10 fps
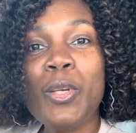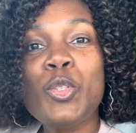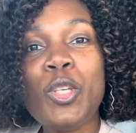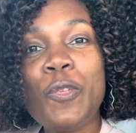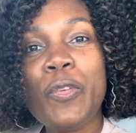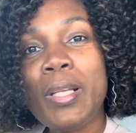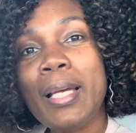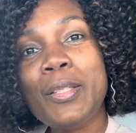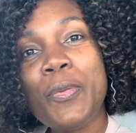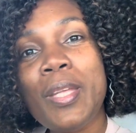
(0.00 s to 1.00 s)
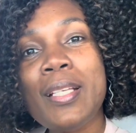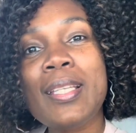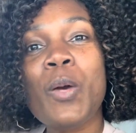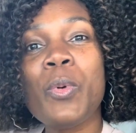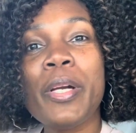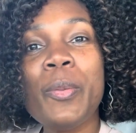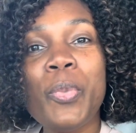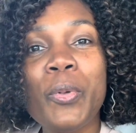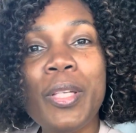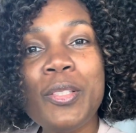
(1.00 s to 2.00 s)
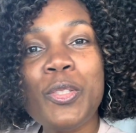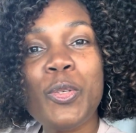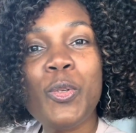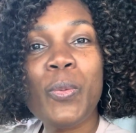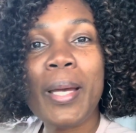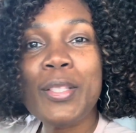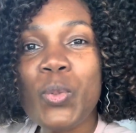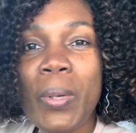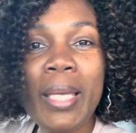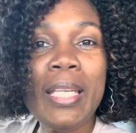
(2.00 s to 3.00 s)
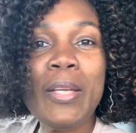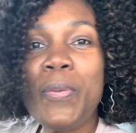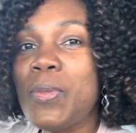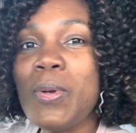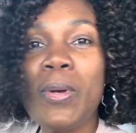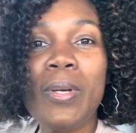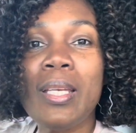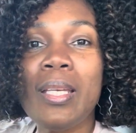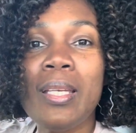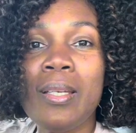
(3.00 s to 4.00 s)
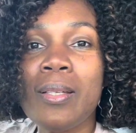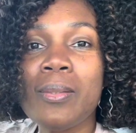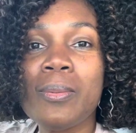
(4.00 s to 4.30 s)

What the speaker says: Do you feel like the things that were important to you at 20, 30,